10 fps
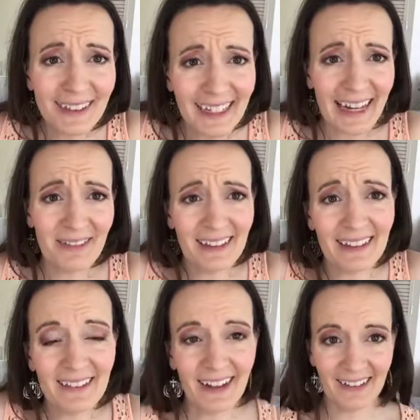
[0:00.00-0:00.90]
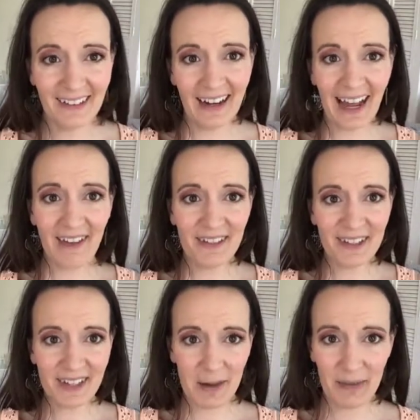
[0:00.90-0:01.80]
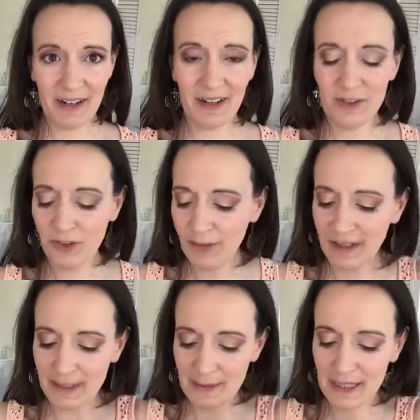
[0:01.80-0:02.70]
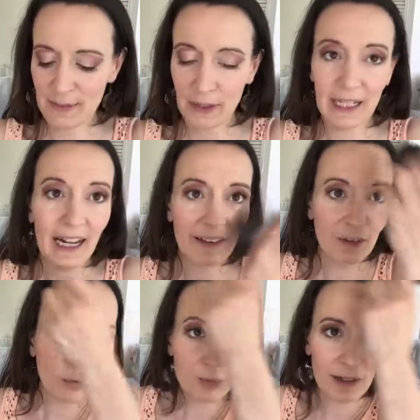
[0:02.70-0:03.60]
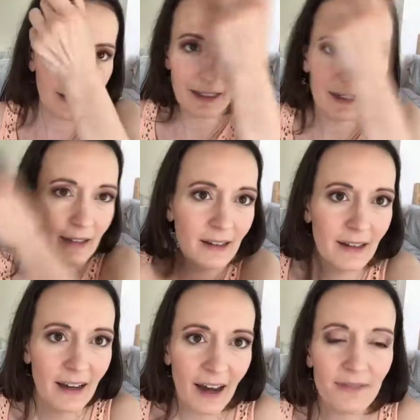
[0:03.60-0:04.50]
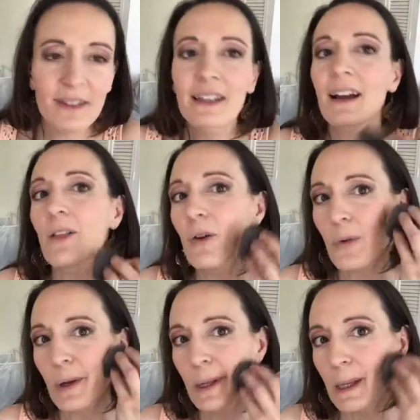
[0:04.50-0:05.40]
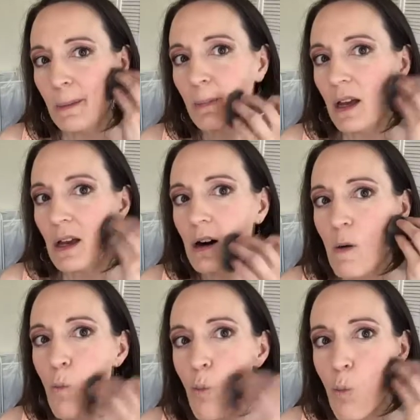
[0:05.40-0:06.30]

like I have a little color, I have this top on, and I told my husband this morning I feel like I look really pale.